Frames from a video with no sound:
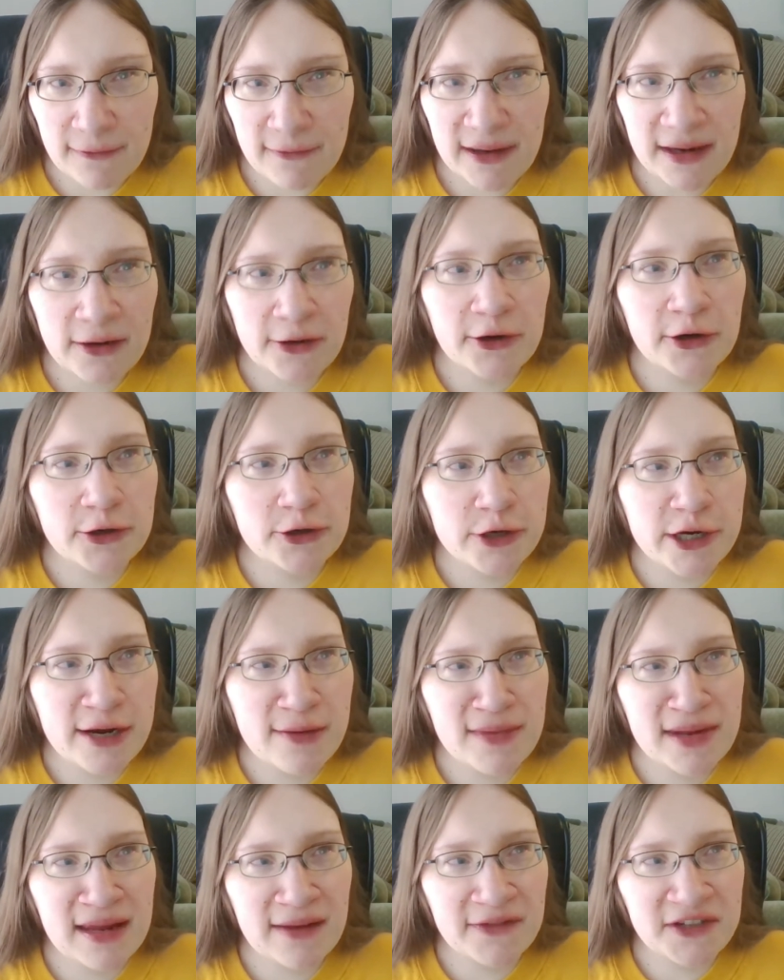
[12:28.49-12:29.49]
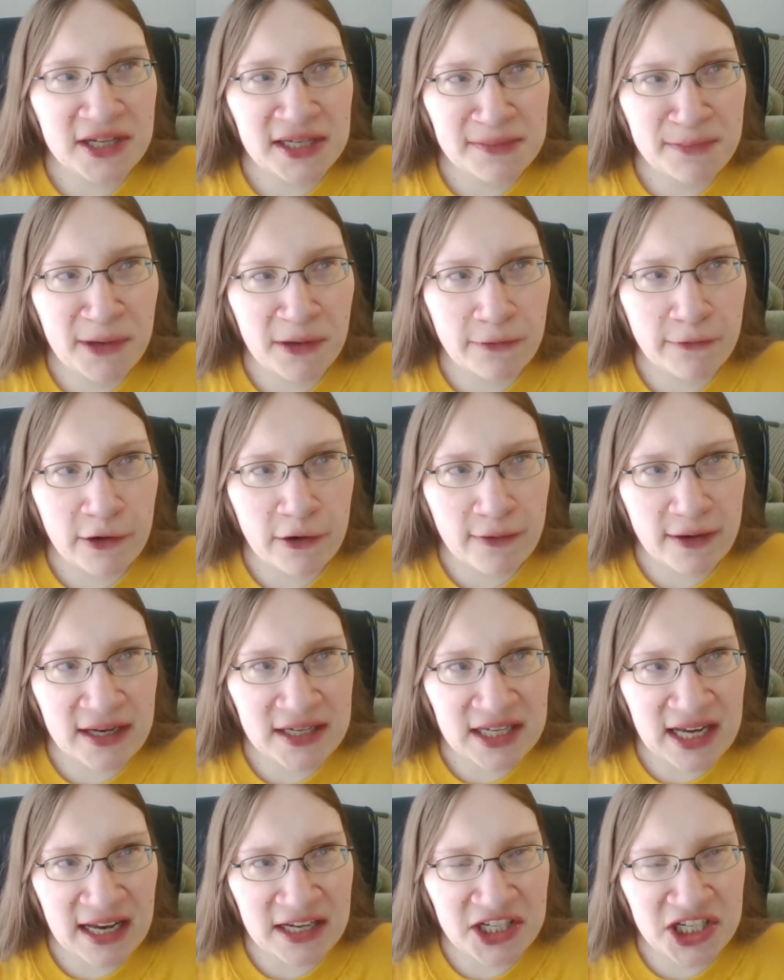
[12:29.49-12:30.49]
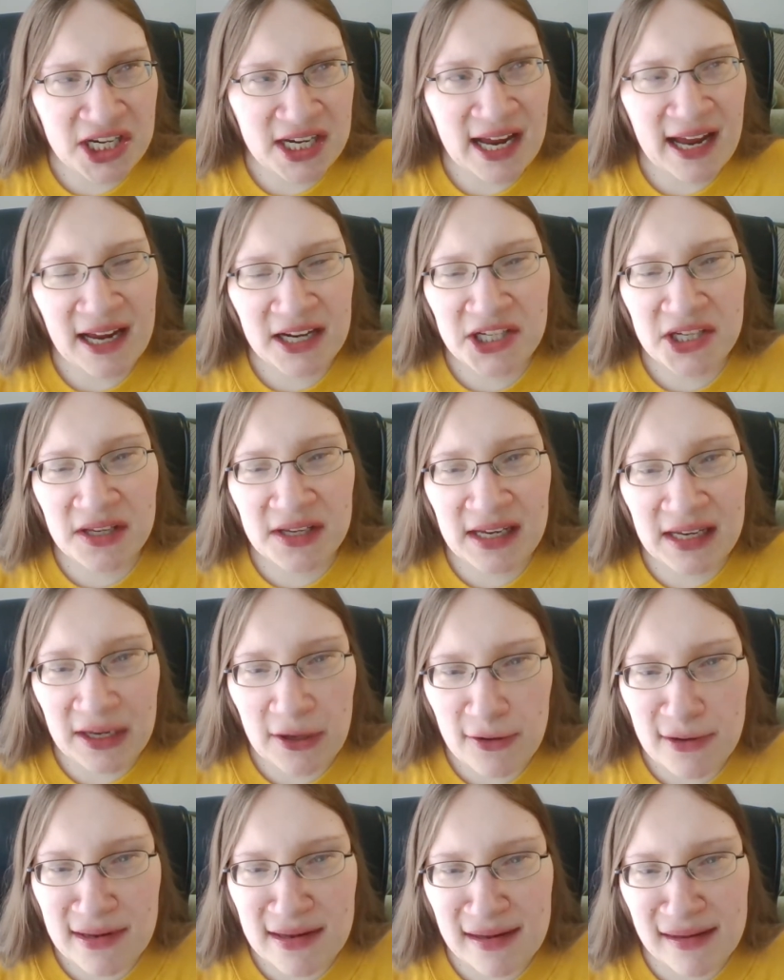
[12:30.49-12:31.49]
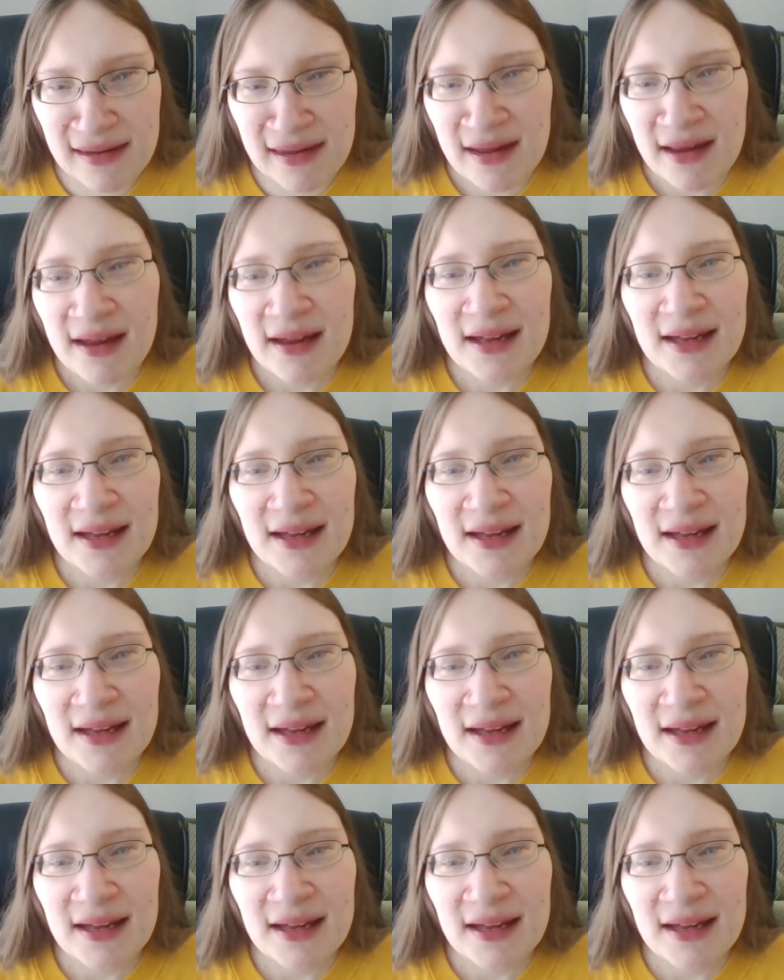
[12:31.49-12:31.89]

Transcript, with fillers: when her dreams have just been ruined, and she actually uses